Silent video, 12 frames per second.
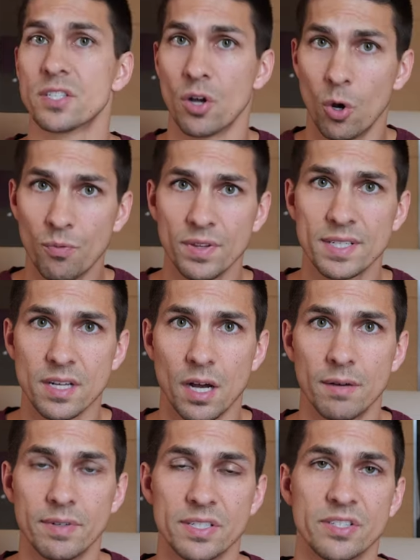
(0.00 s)
So hopefully it's
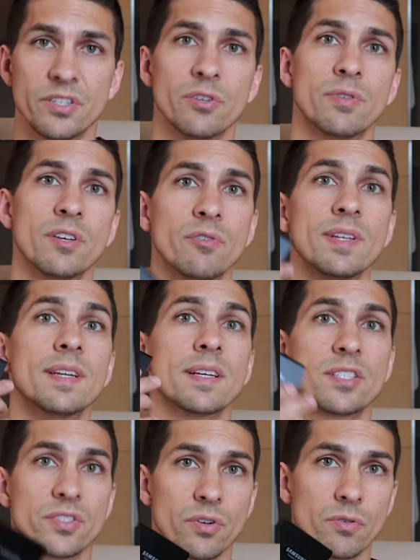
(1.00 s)
obvious to you that you need an
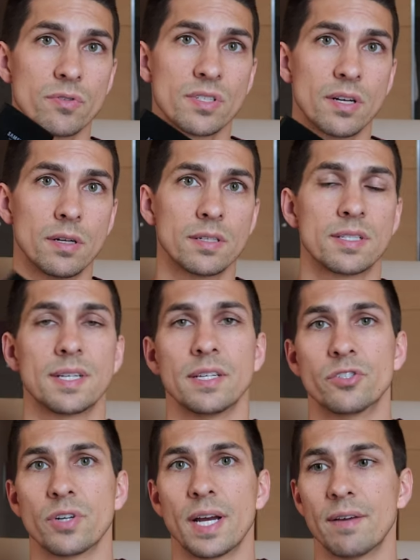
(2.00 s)
external solid
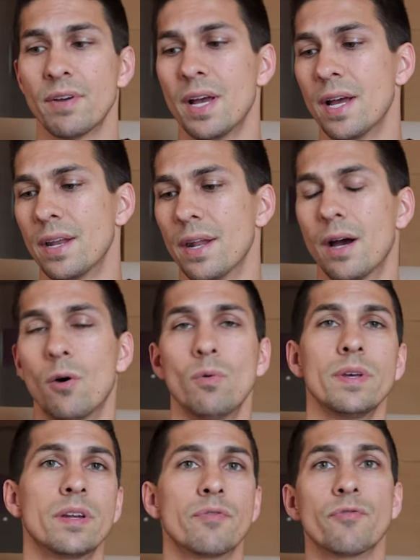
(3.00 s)
state drive not
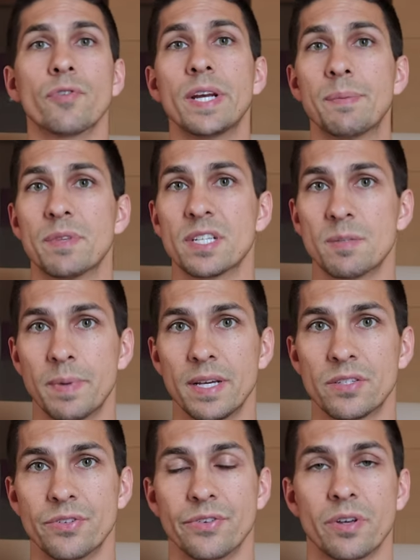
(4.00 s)
only to free up the
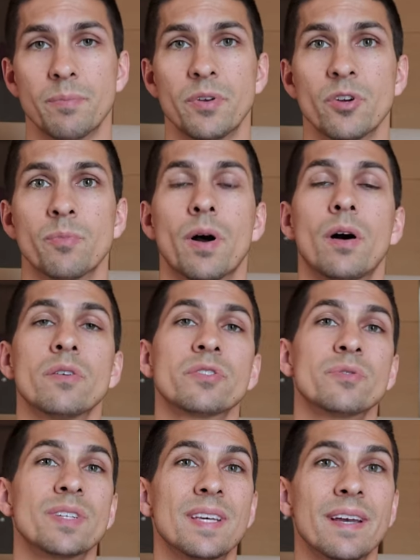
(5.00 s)
space on your computer, but
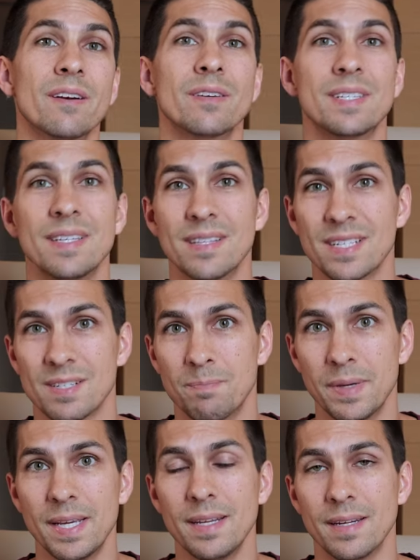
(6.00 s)
also to guarantee the
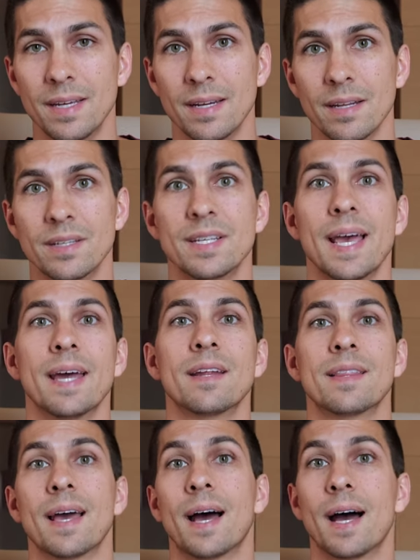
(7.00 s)
speed needed to
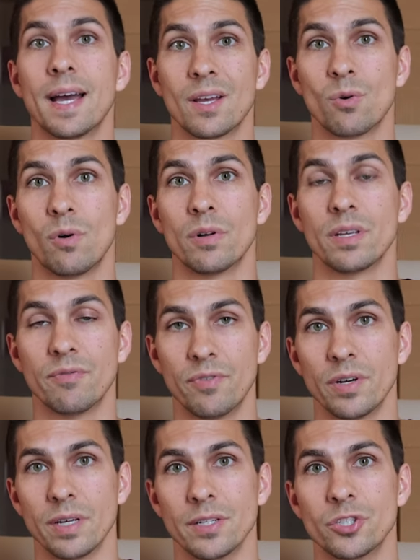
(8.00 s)
edit that high quality
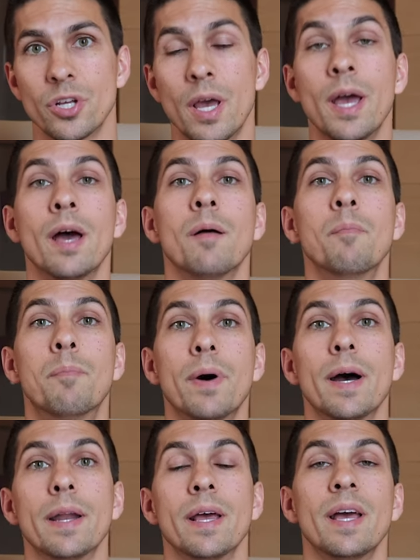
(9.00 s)
footage.
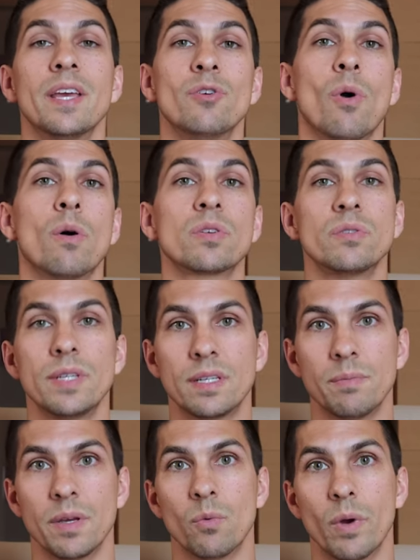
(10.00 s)
But you also need
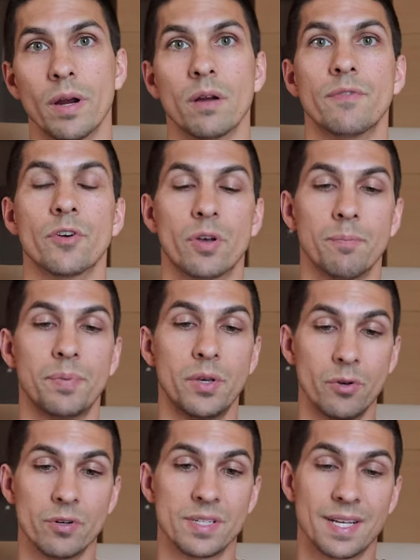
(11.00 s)
to be aware of your
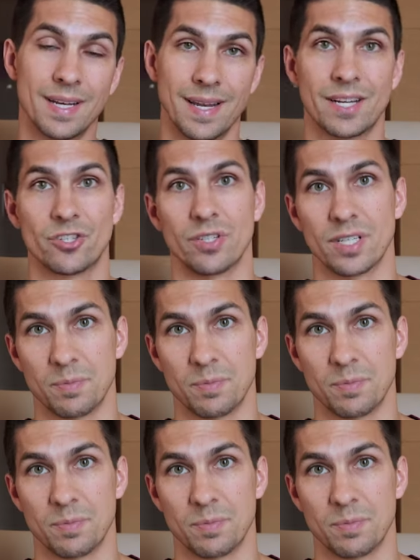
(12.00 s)
computer's connection